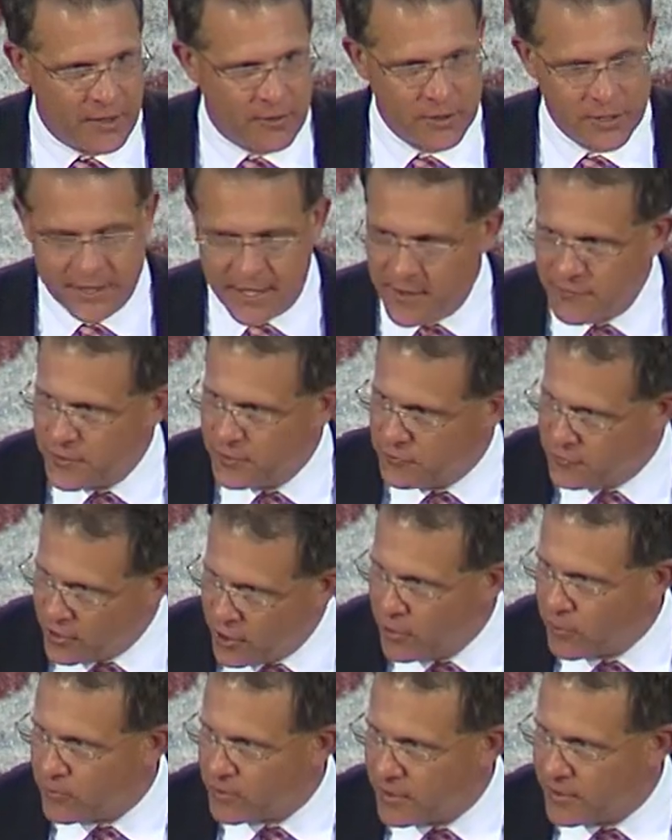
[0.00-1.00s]
always had the
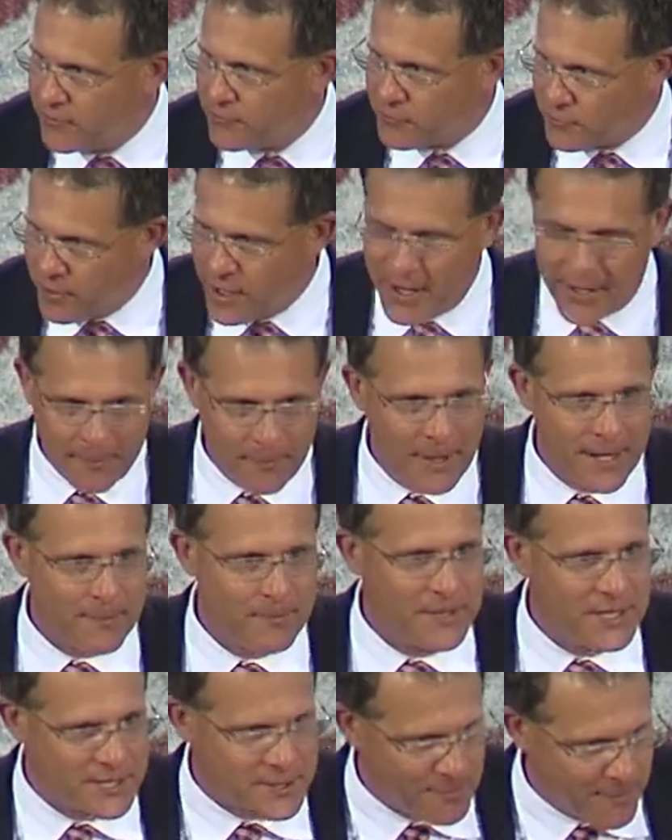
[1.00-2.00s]
joke of trying to make
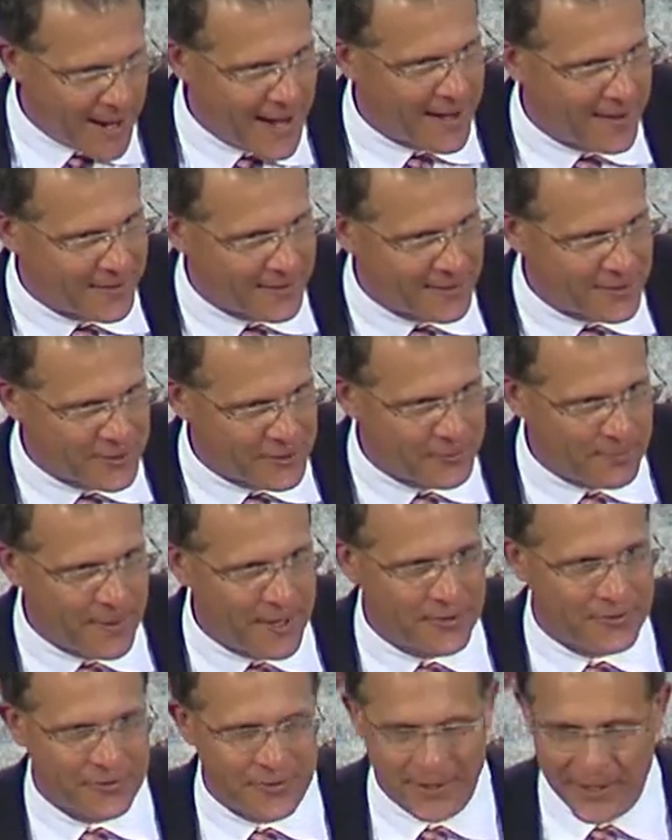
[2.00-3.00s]
me smile,
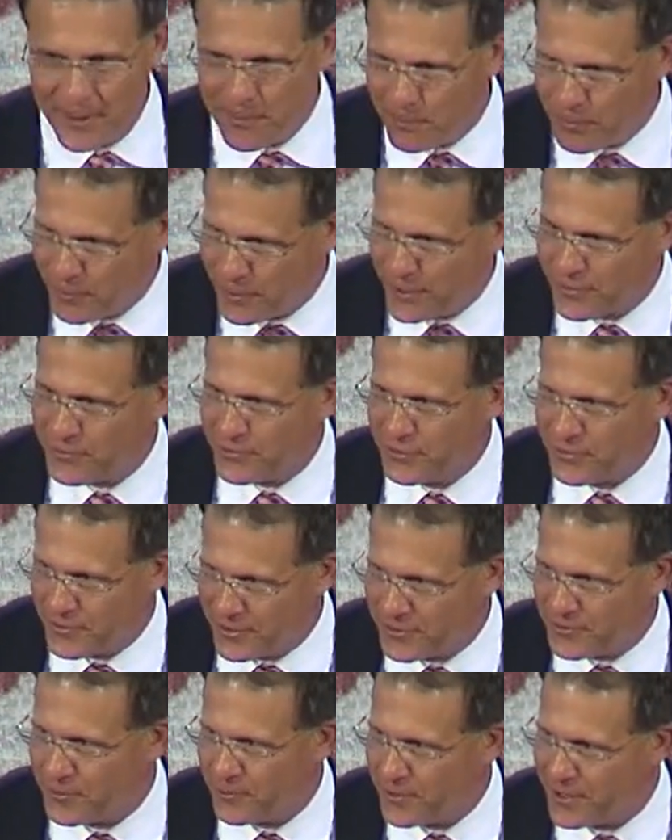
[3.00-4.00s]
especially in pressure
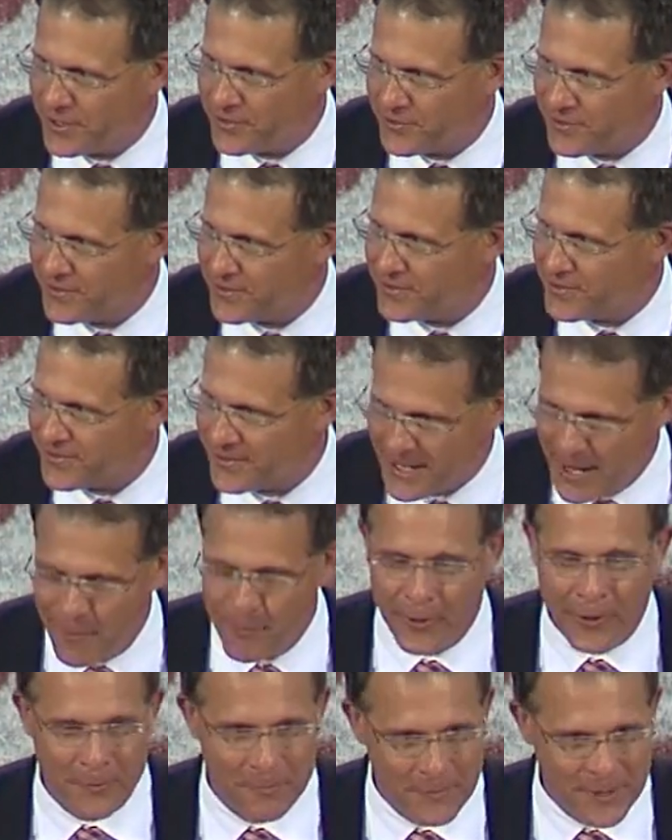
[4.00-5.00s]
situations. And
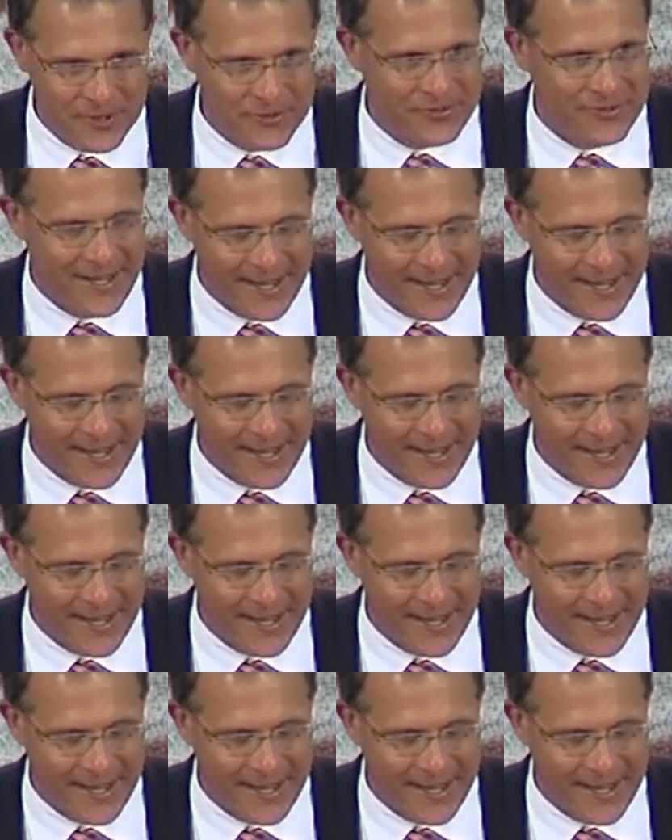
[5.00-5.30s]
I'm going to miss